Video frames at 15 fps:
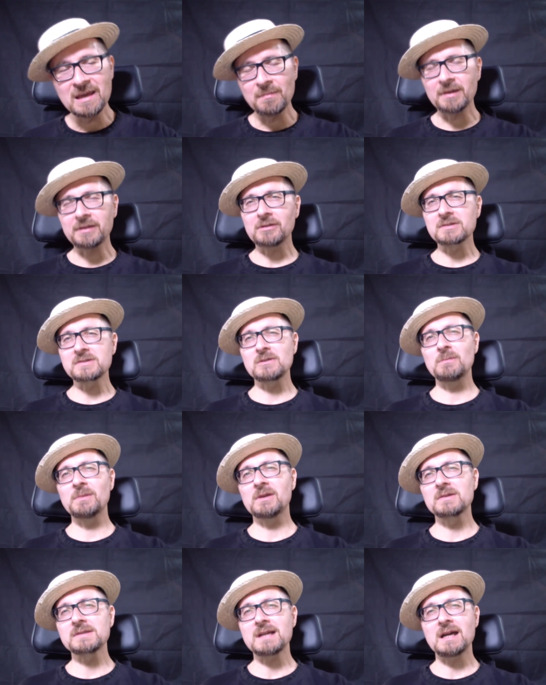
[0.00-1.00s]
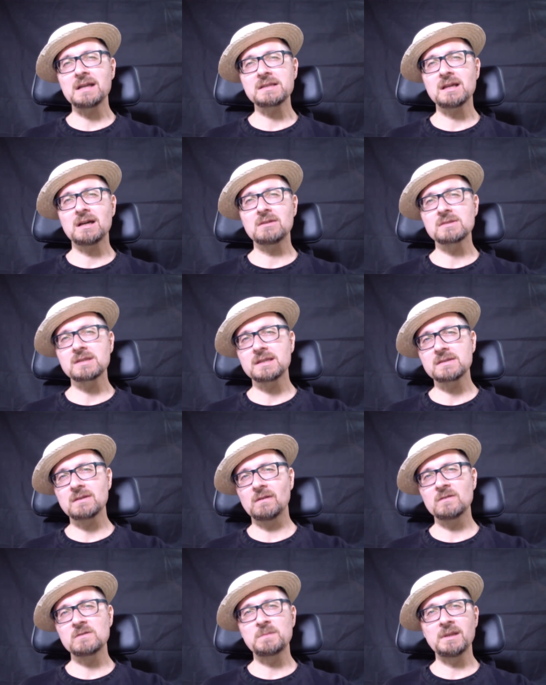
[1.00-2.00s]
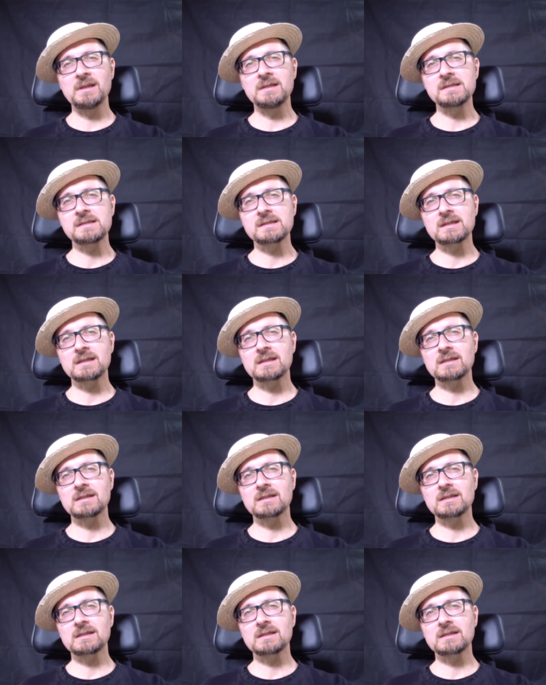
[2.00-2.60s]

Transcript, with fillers: but also because Icehouse has always been this